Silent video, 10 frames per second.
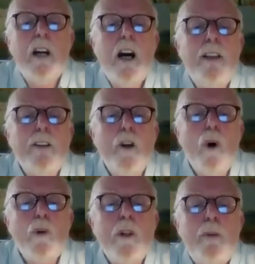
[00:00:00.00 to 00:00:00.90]
Either
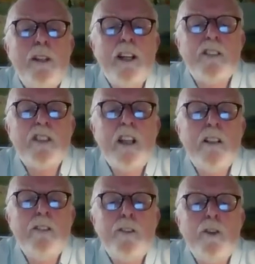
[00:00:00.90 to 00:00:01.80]
holed up in
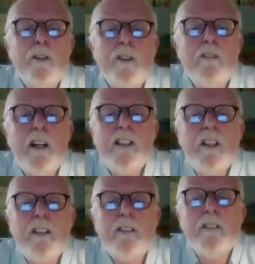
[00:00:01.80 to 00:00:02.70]
Enniskillen throughout the
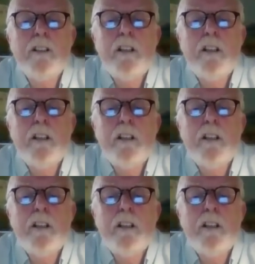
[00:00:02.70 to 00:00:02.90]
Rising,